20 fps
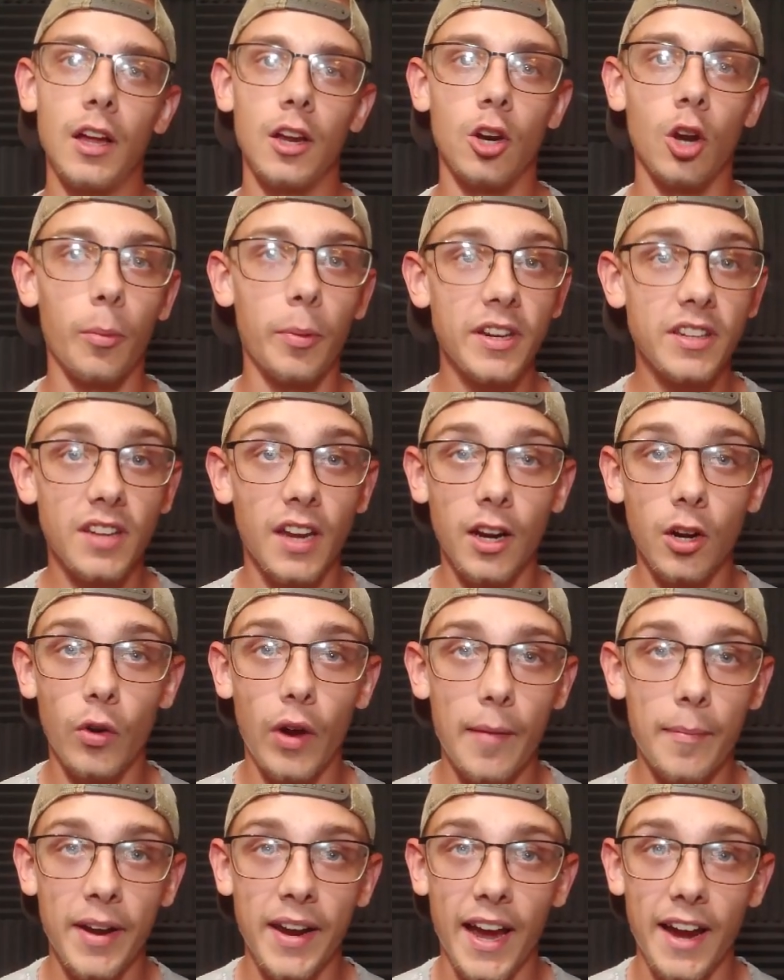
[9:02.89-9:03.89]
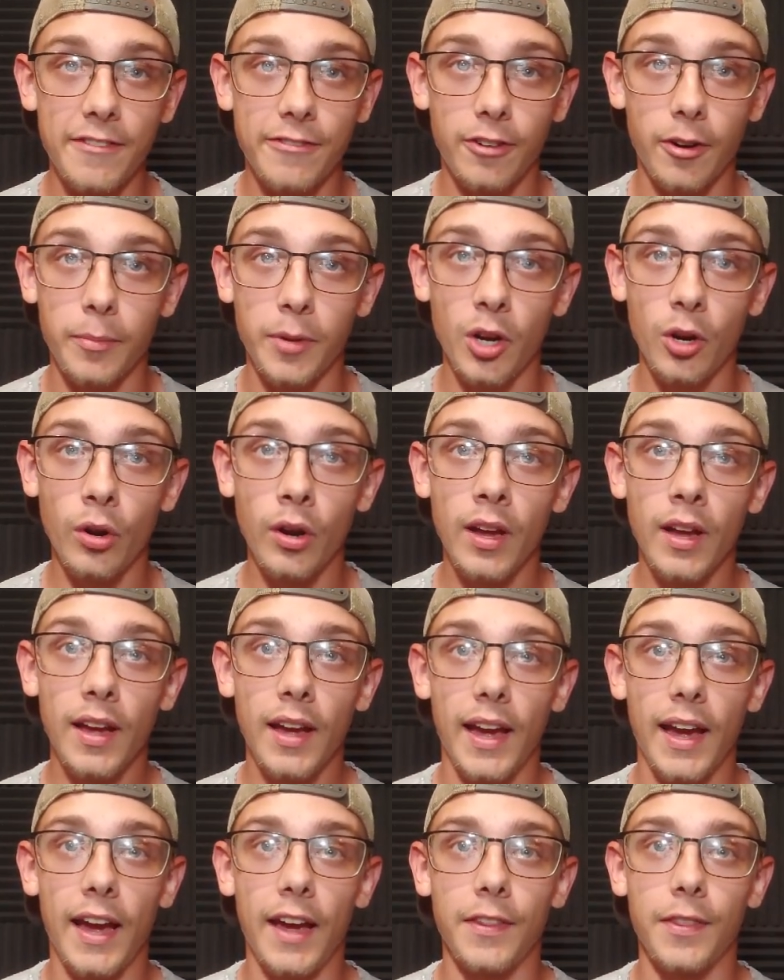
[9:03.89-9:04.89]
Nobody's going to grab a knife from you,
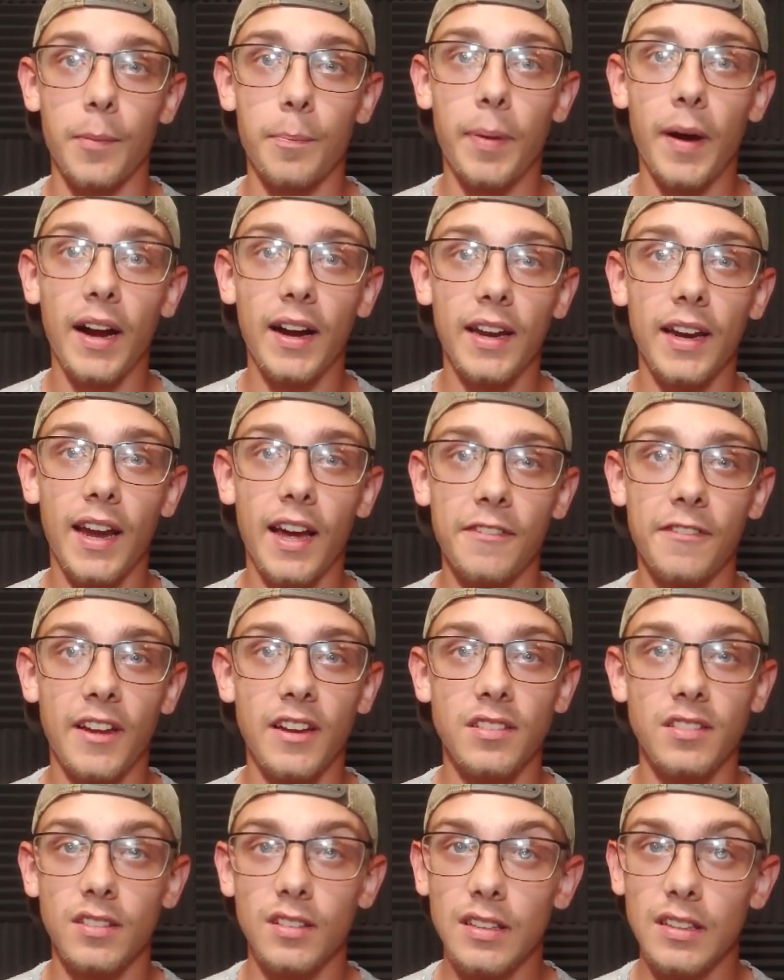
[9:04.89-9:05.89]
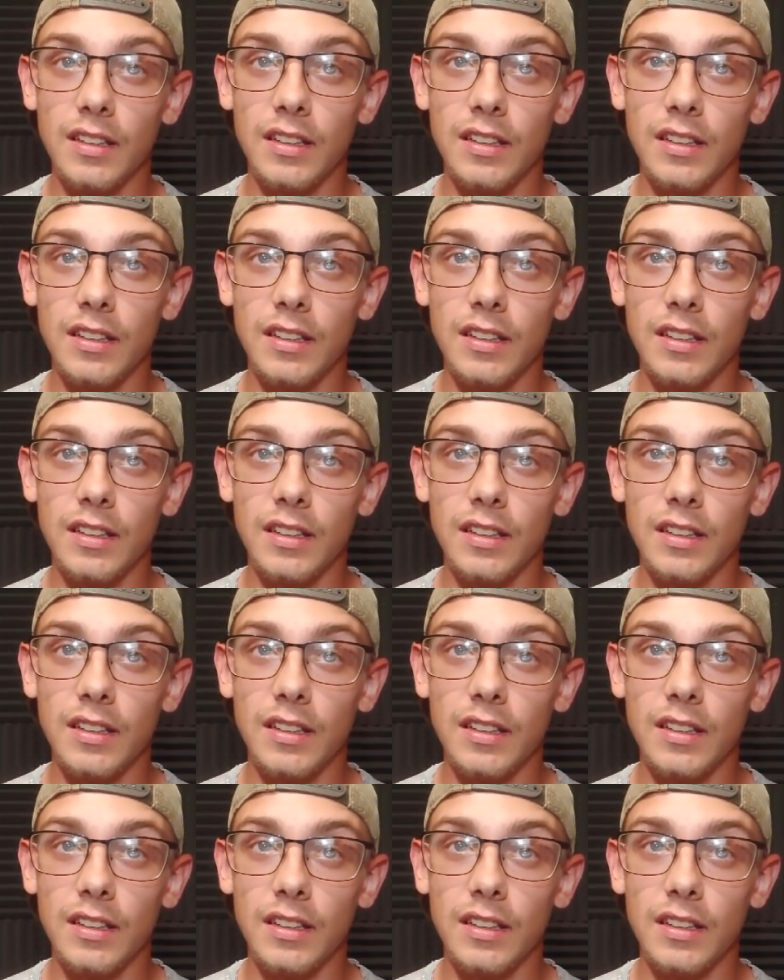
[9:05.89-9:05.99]
and the pocket knife has,